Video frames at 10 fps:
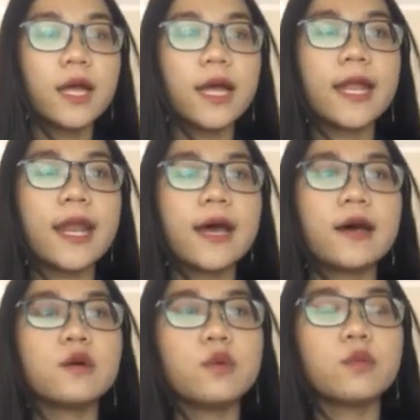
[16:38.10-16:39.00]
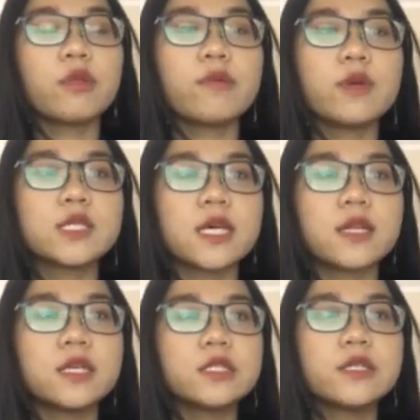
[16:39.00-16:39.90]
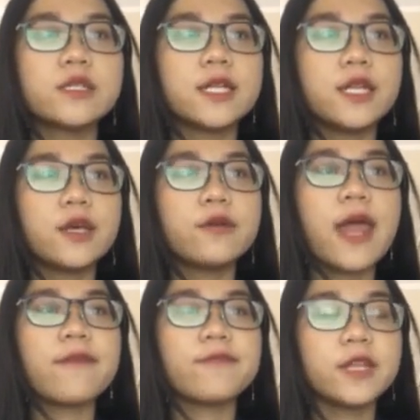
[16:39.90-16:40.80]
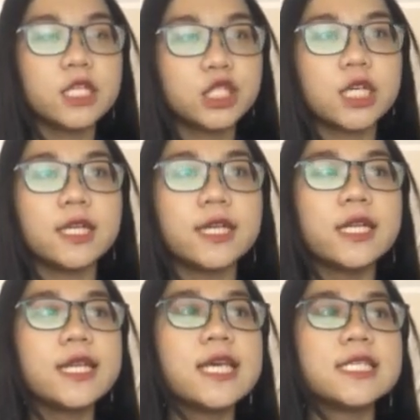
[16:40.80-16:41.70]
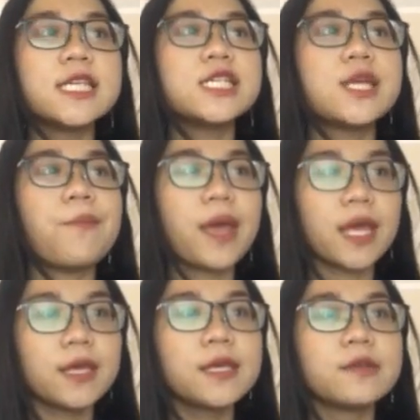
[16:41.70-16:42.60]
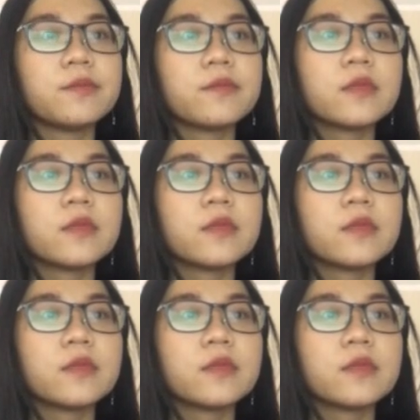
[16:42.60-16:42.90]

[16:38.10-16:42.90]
And now we will turn into the new definition, decision making.